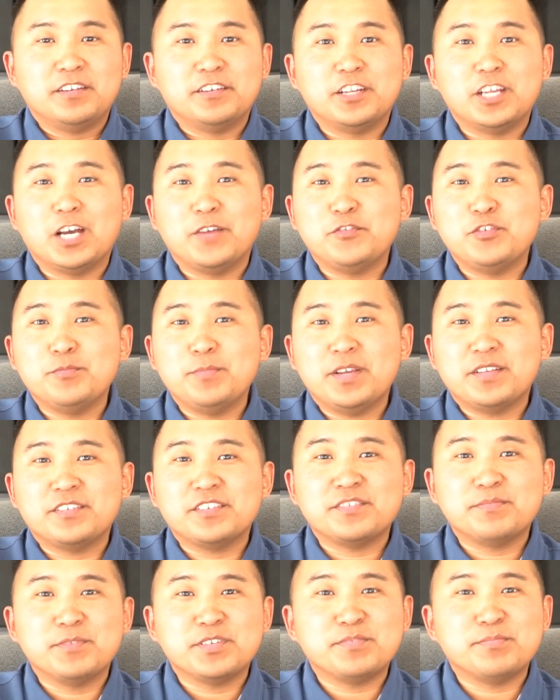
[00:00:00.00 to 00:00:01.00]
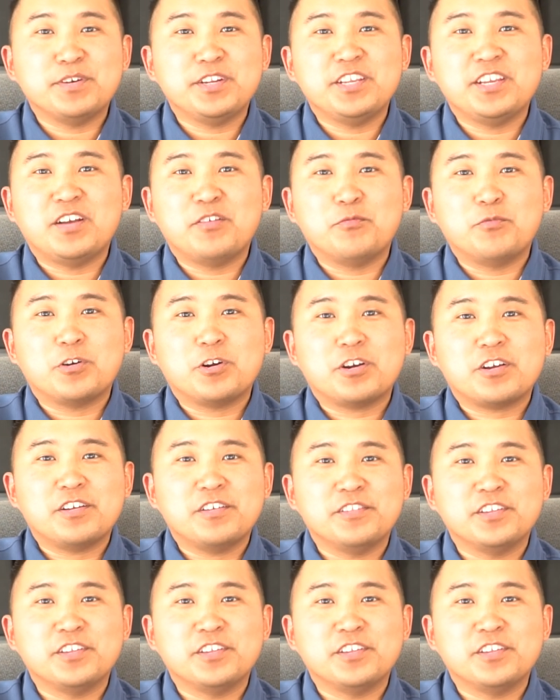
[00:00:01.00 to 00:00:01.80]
Now, if you make this much money at work,